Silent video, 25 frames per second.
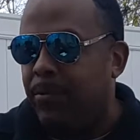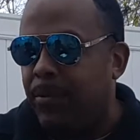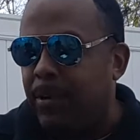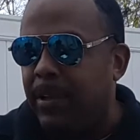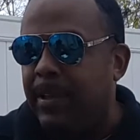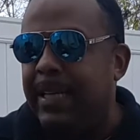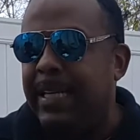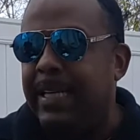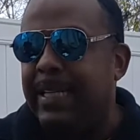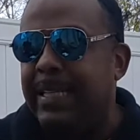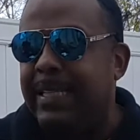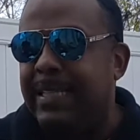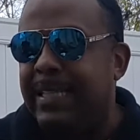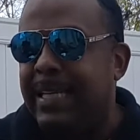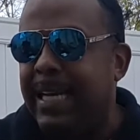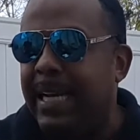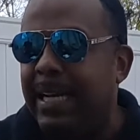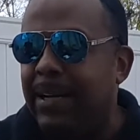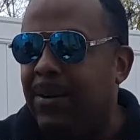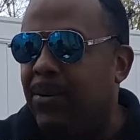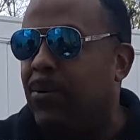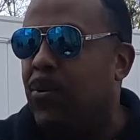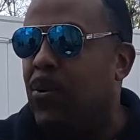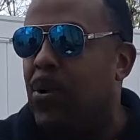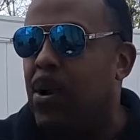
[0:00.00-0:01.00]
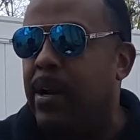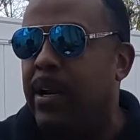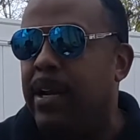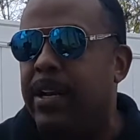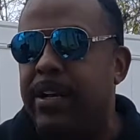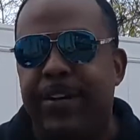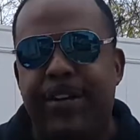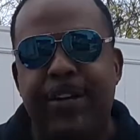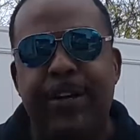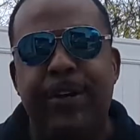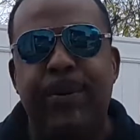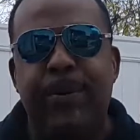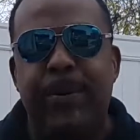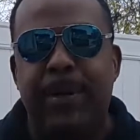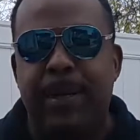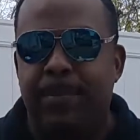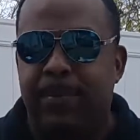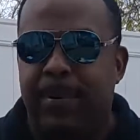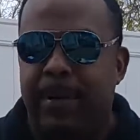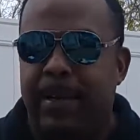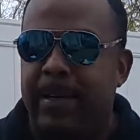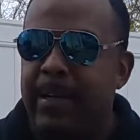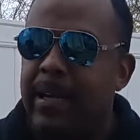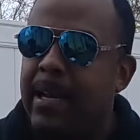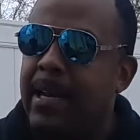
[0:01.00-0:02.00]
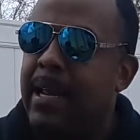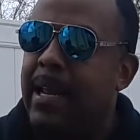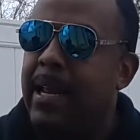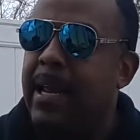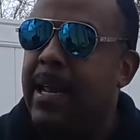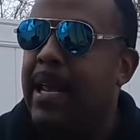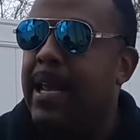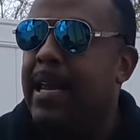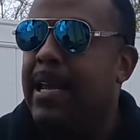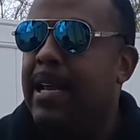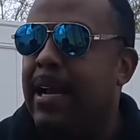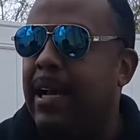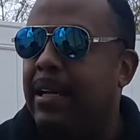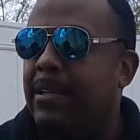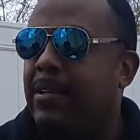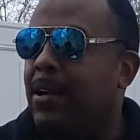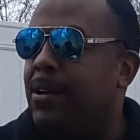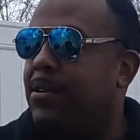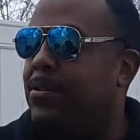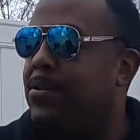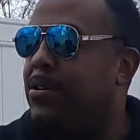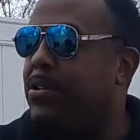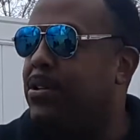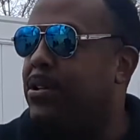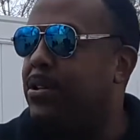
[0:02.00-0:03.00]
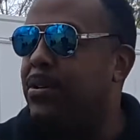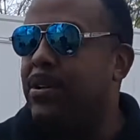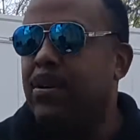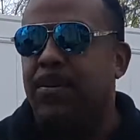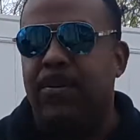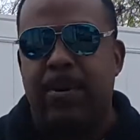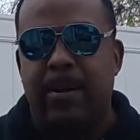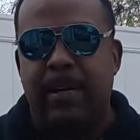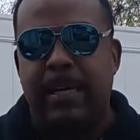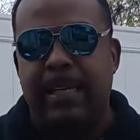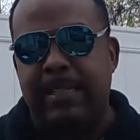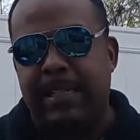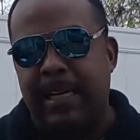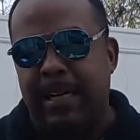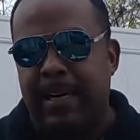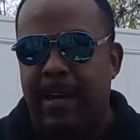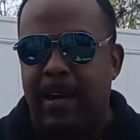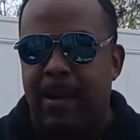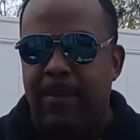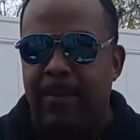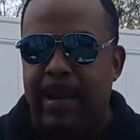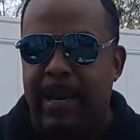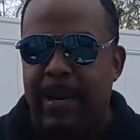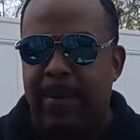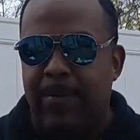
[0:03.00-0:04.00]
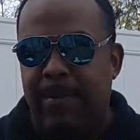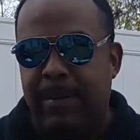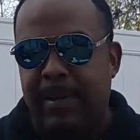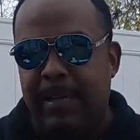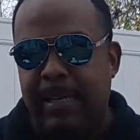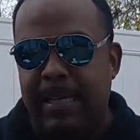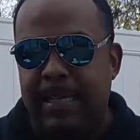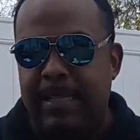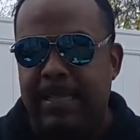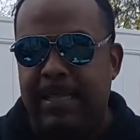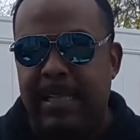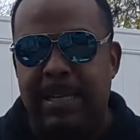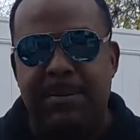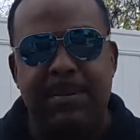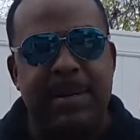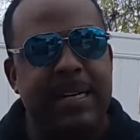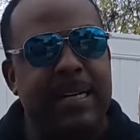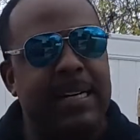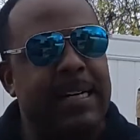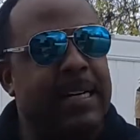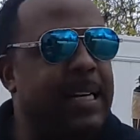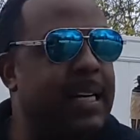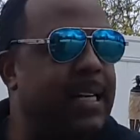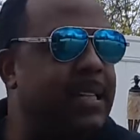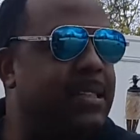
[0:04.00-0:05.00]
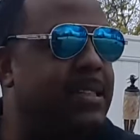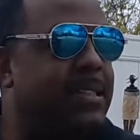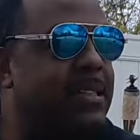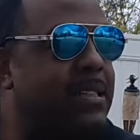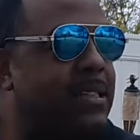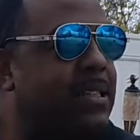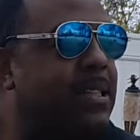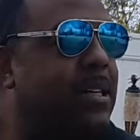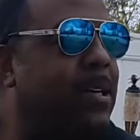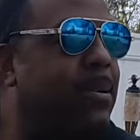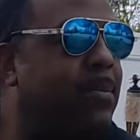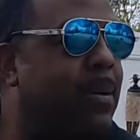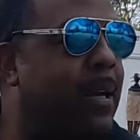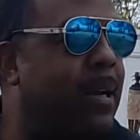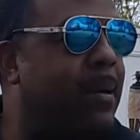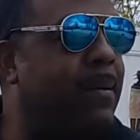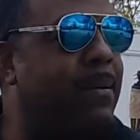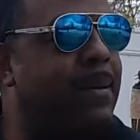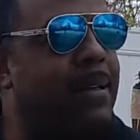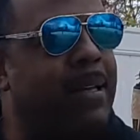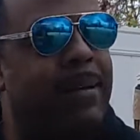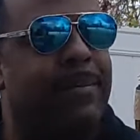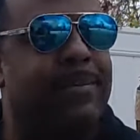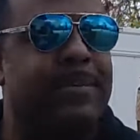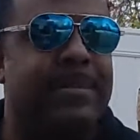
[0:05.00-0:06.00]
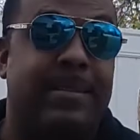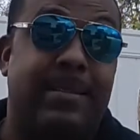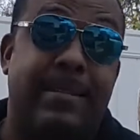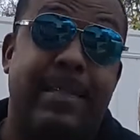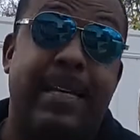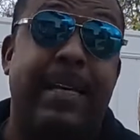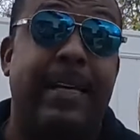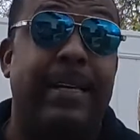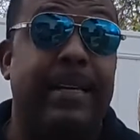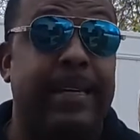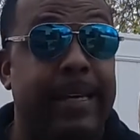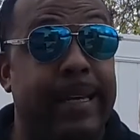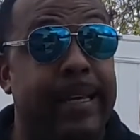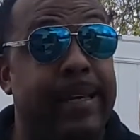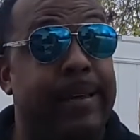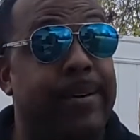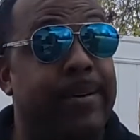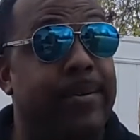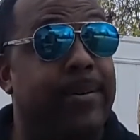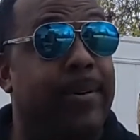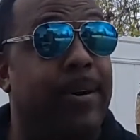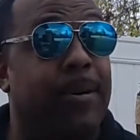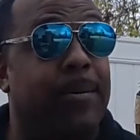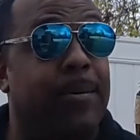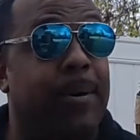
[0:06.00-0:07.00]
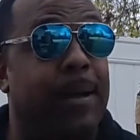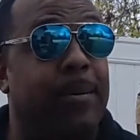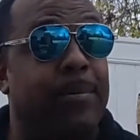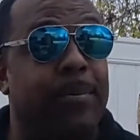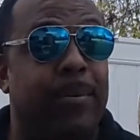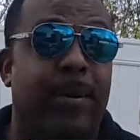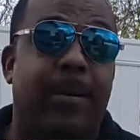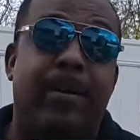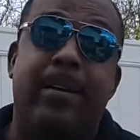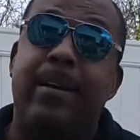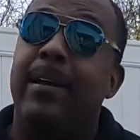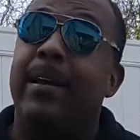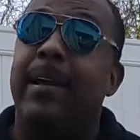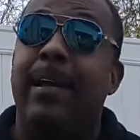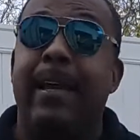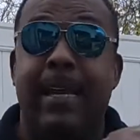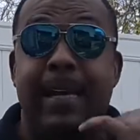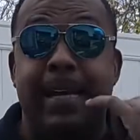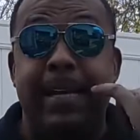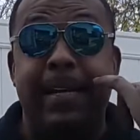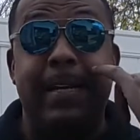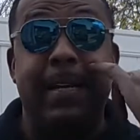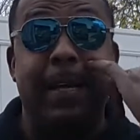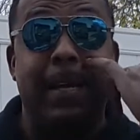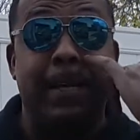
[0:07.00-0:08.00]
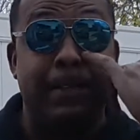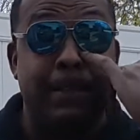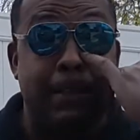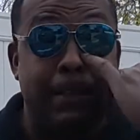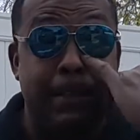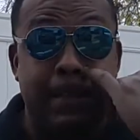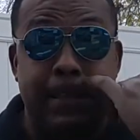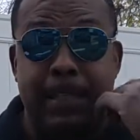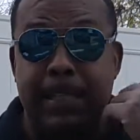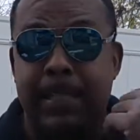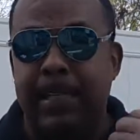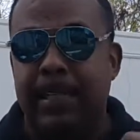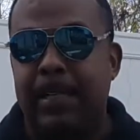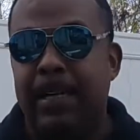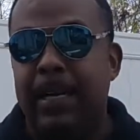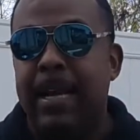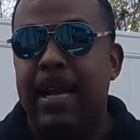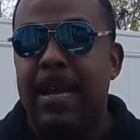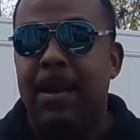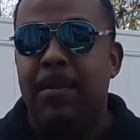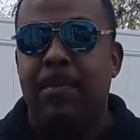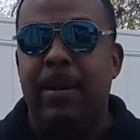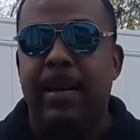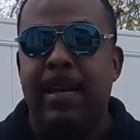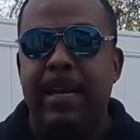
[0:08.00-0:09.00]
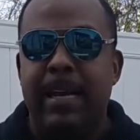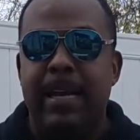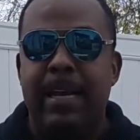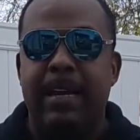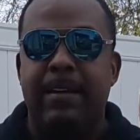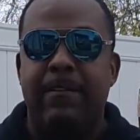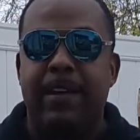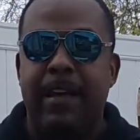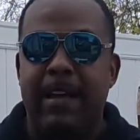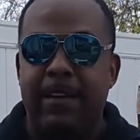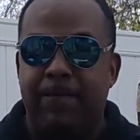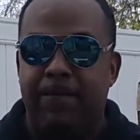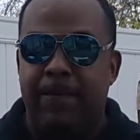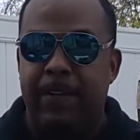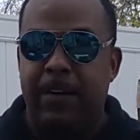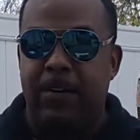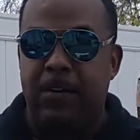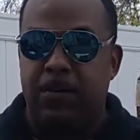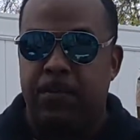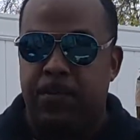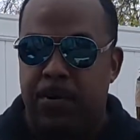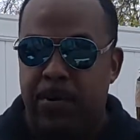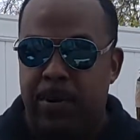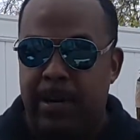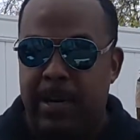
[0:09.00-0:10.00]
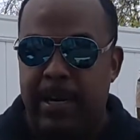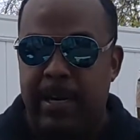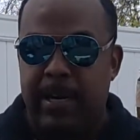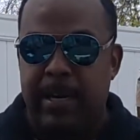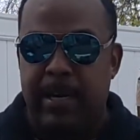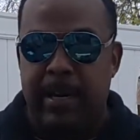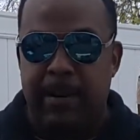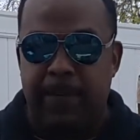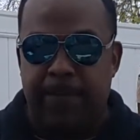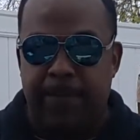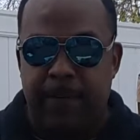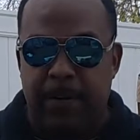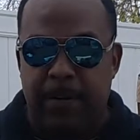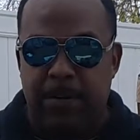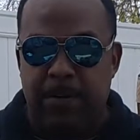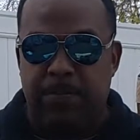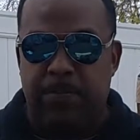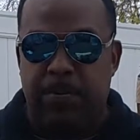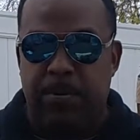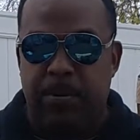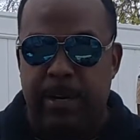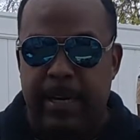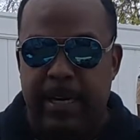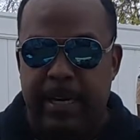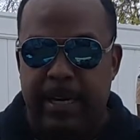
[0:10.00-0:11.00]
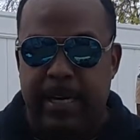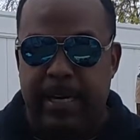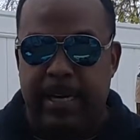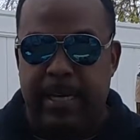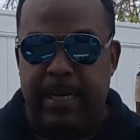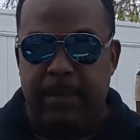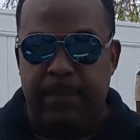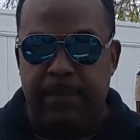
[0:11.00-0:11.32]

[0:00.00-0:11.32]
really didn't want to do it, but I talked to a dude at work. He's like, "Oh man, well, it is a limited edition." Blah. I'm just thinking, yeah, you are right, bro. And it does look good, but it feels pretty. It feels pretty